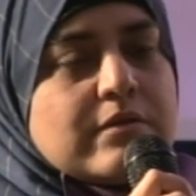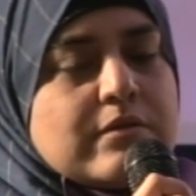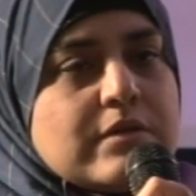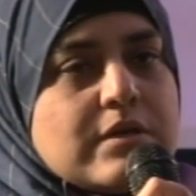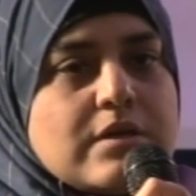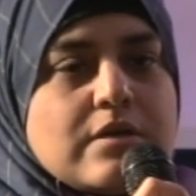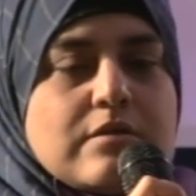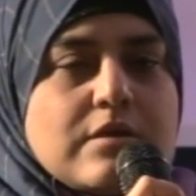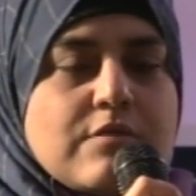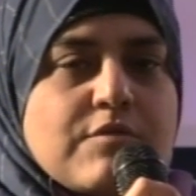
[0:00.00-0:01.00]

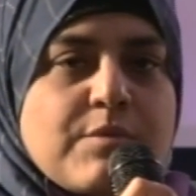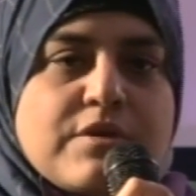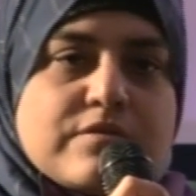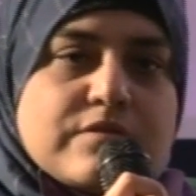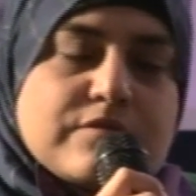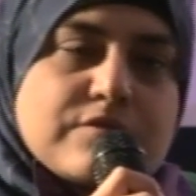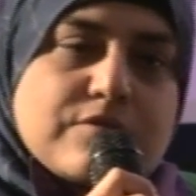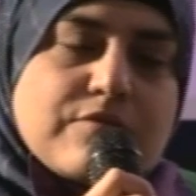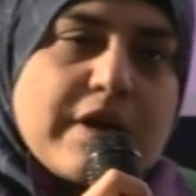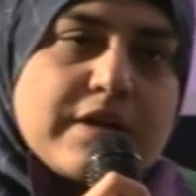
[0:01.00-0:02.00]
the women's
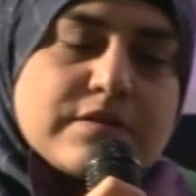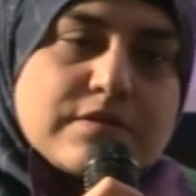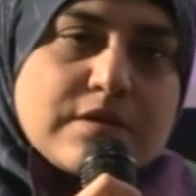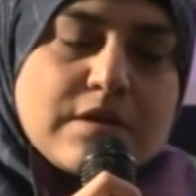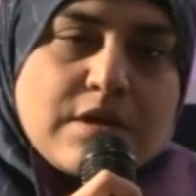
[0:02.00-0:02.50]
rights